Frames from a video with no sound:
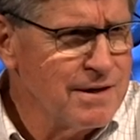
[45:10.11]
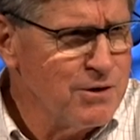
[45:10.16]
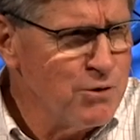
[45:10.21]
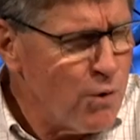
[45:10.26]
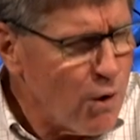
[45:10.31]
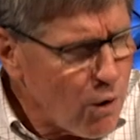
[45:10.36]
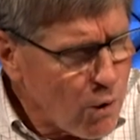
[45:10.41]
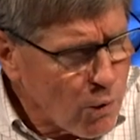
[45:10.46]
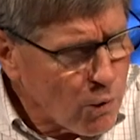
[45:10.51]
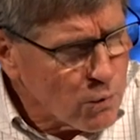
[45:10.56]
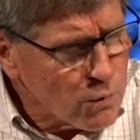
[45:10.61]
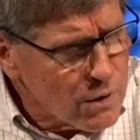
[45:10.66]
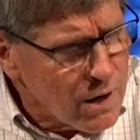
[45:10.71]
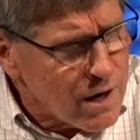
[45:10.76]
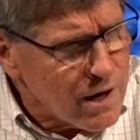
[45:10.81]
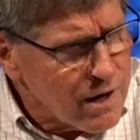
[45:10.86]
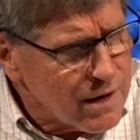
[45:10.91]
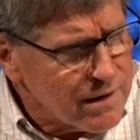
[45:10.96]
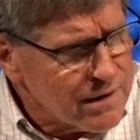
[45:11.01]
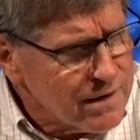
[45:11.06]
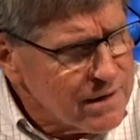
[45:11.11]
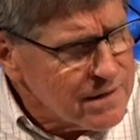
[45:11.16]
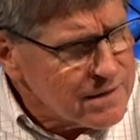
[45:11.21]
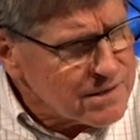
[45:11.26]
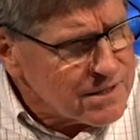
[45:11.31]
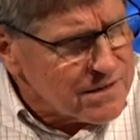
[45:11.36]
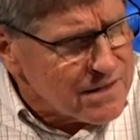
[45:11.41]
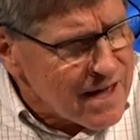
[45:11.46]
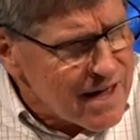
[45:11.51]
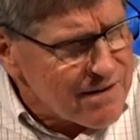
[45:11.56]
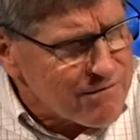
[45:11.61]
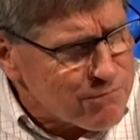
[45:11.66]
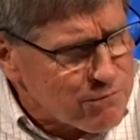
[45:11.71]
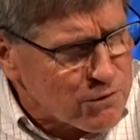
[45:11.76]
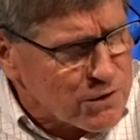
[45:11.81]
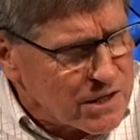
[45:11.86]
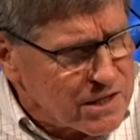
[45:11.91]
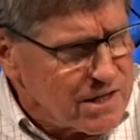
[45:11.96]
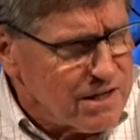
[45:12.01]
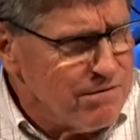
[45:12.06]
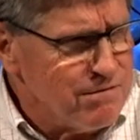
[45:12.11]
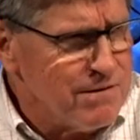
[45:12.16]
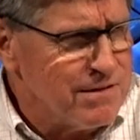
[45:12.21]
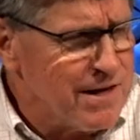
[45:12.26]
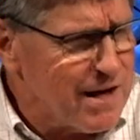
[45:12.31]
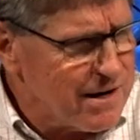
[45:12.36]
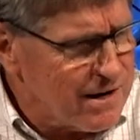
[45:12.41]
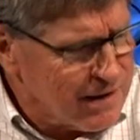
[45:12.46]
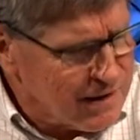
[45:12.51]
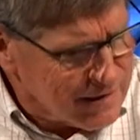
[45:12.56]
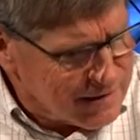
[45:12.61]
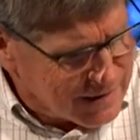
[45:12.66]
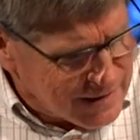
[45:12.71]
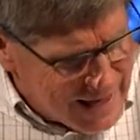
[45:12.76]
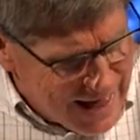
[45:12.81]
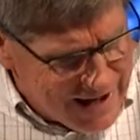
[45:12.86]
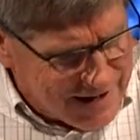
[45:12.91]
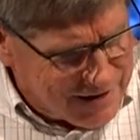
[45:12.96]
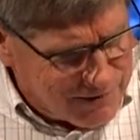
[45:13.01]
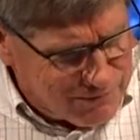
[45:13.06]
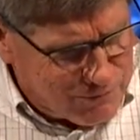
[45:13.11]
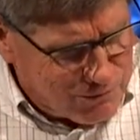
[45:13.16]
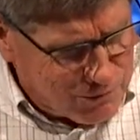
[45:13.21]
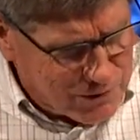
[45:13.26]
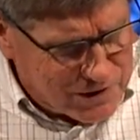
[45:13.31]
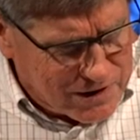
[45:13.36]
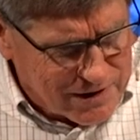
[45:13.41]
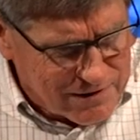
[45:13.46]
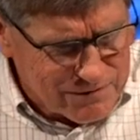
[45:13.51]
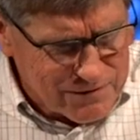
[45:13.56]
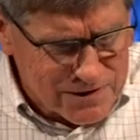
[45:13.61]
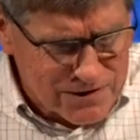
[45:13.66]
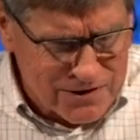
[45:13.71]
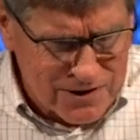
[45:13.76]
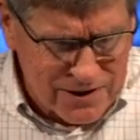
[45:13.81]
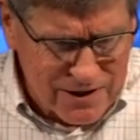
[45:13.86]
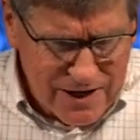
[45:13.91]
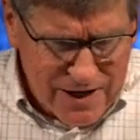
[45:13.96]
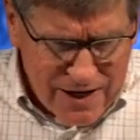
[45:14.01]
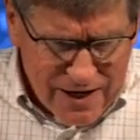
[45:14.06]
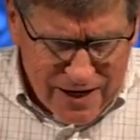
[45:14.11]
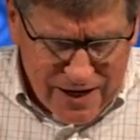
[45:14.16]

You hold on to that, forgive, that lack of forgiveness and,